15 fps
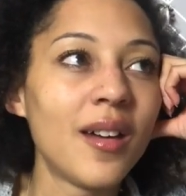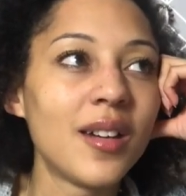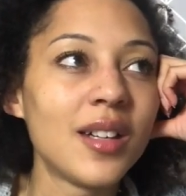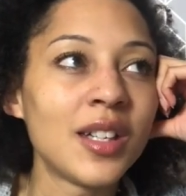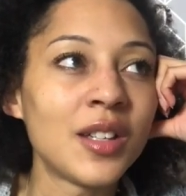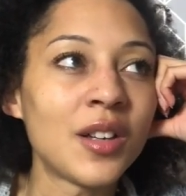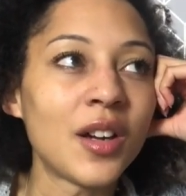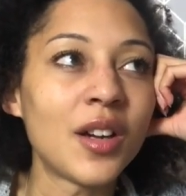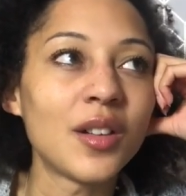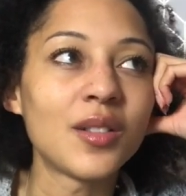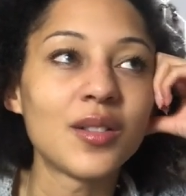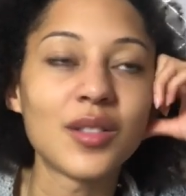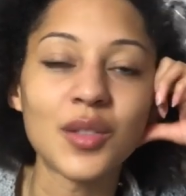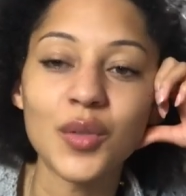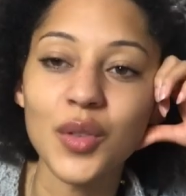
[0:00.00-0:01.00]
you know,
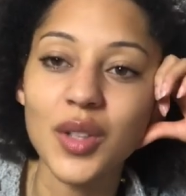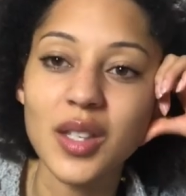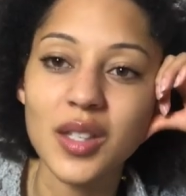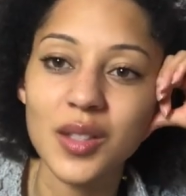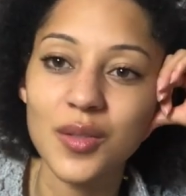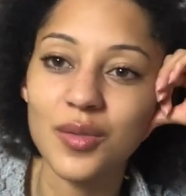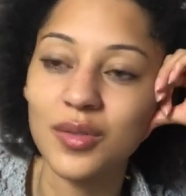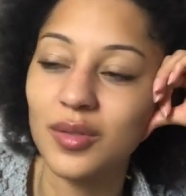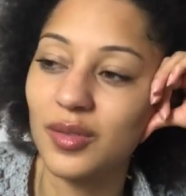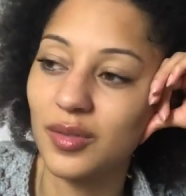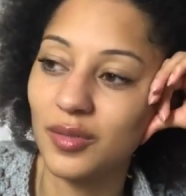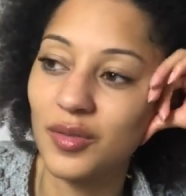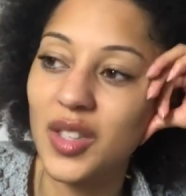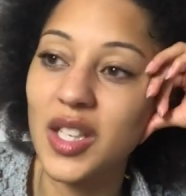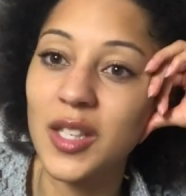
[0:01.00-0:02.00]
the voice of
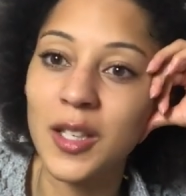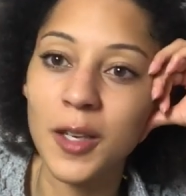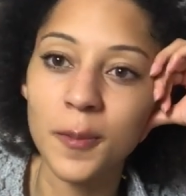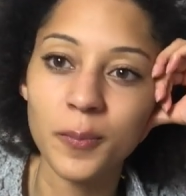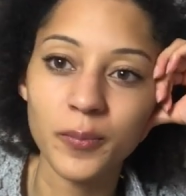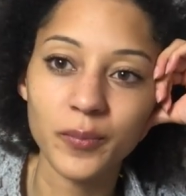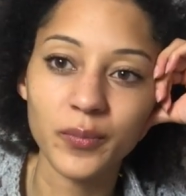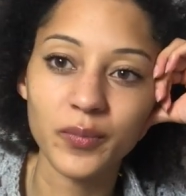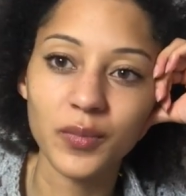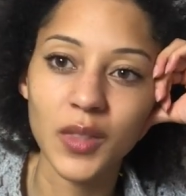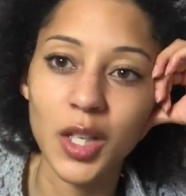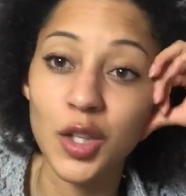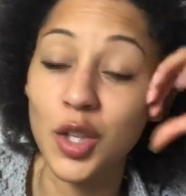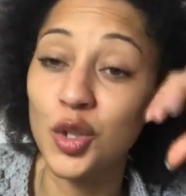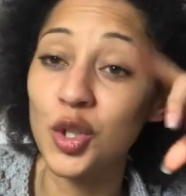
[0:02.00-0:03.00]
reason.
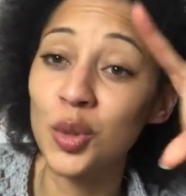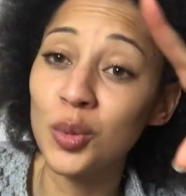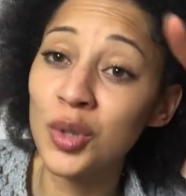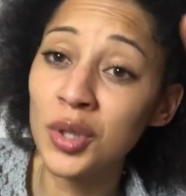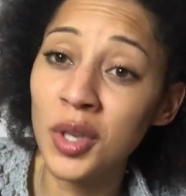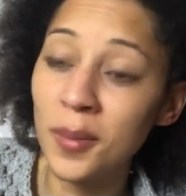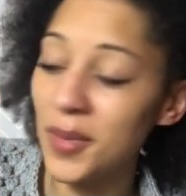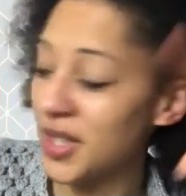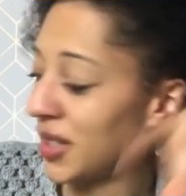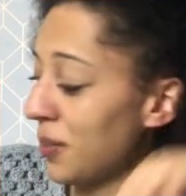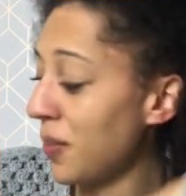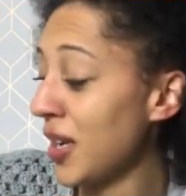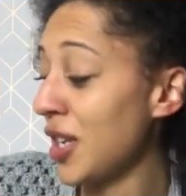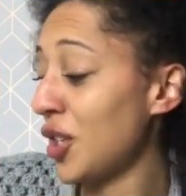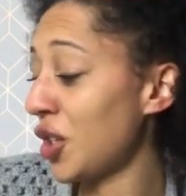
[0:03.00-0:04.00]
Though she wasn't at Mr
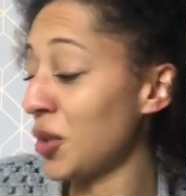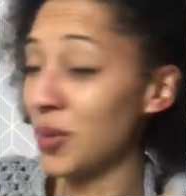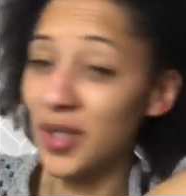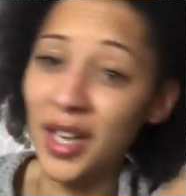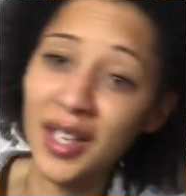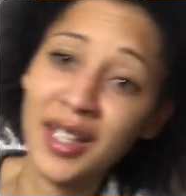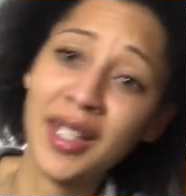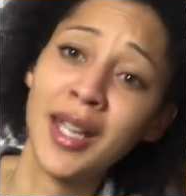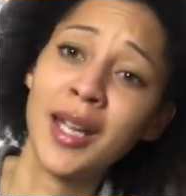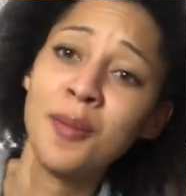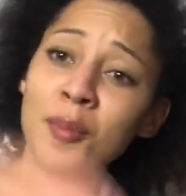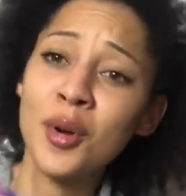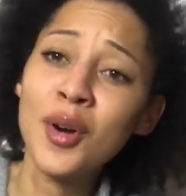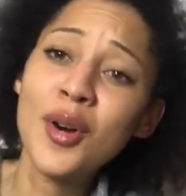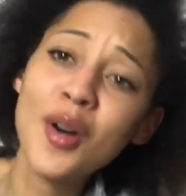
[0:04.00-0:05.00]
B, she was like, get
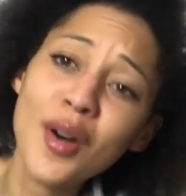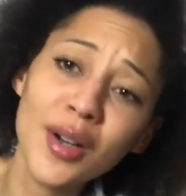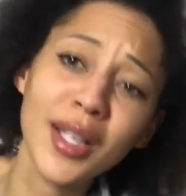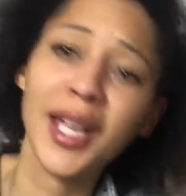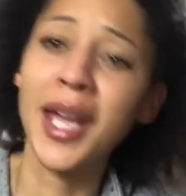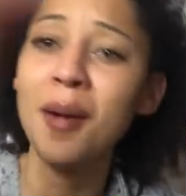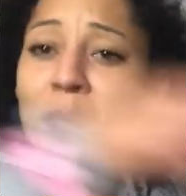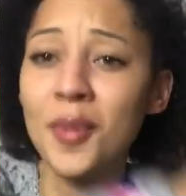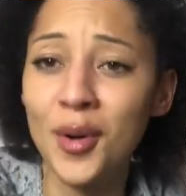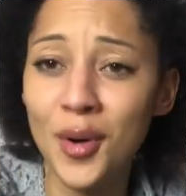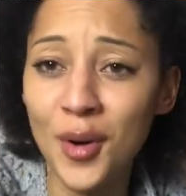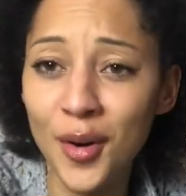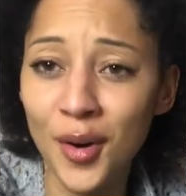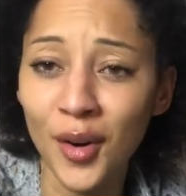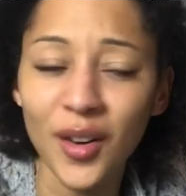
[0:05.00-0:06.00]
more, get
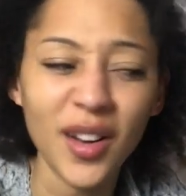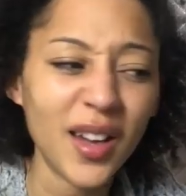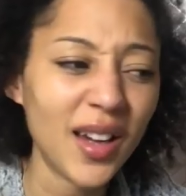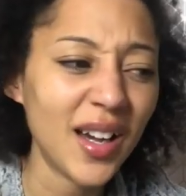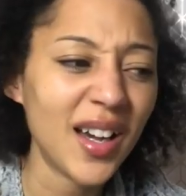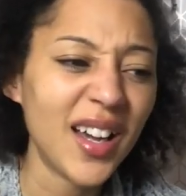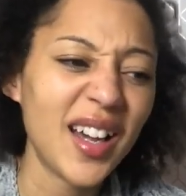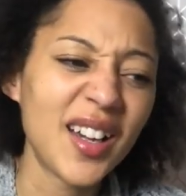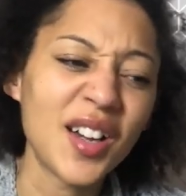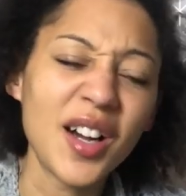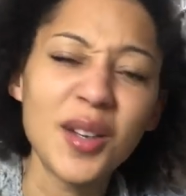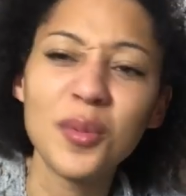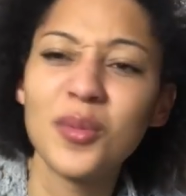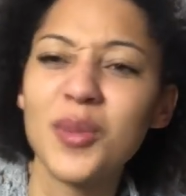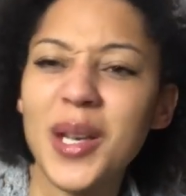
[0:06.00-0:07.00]
more. Kind
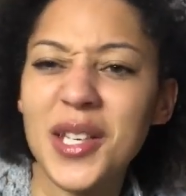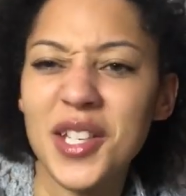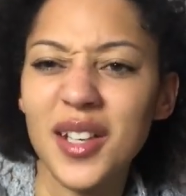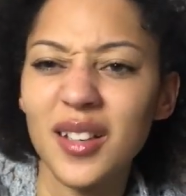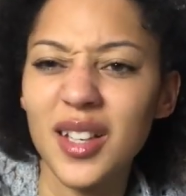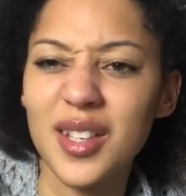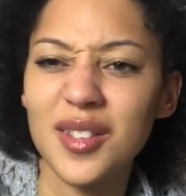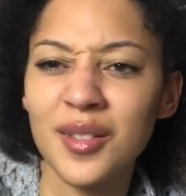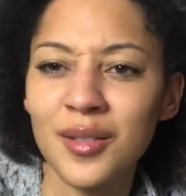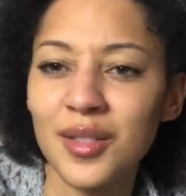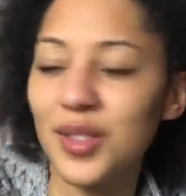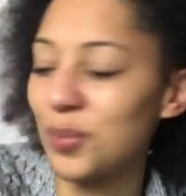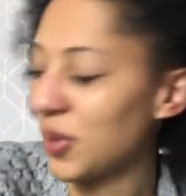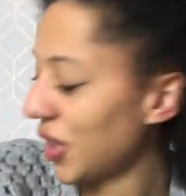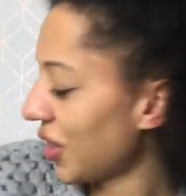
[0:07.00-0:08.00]
of wish I'd listened
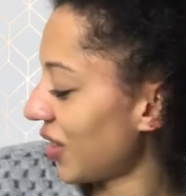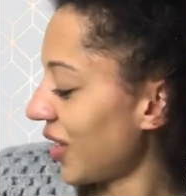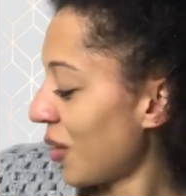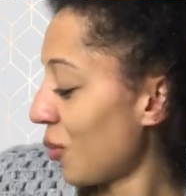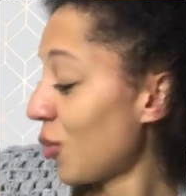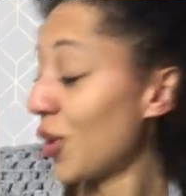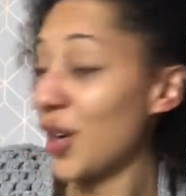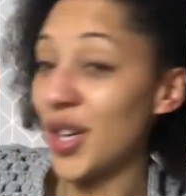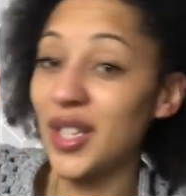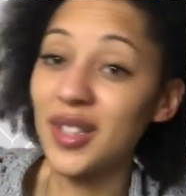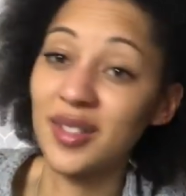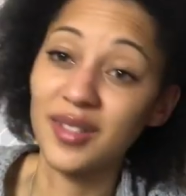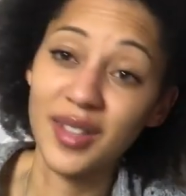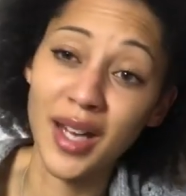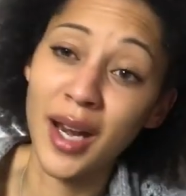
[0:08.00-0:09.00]
because there
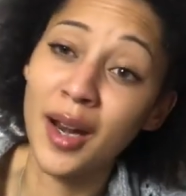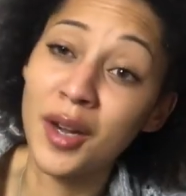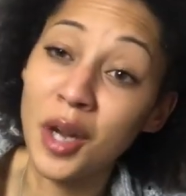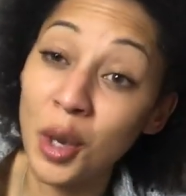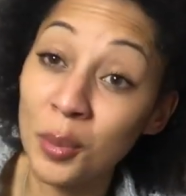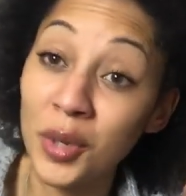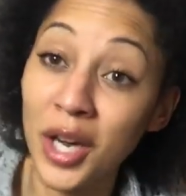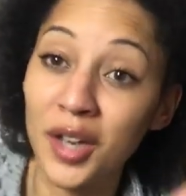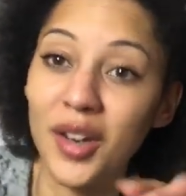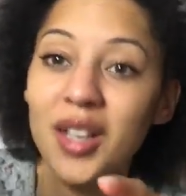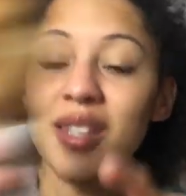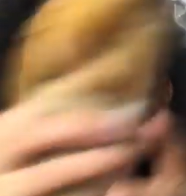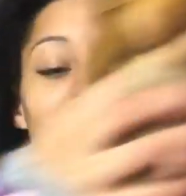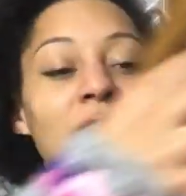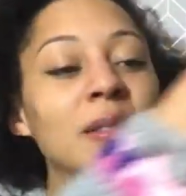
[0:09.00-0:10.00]
was, I know I'm
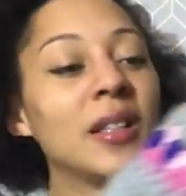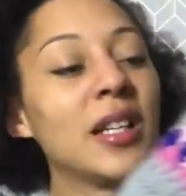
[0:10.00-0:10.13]
digressing,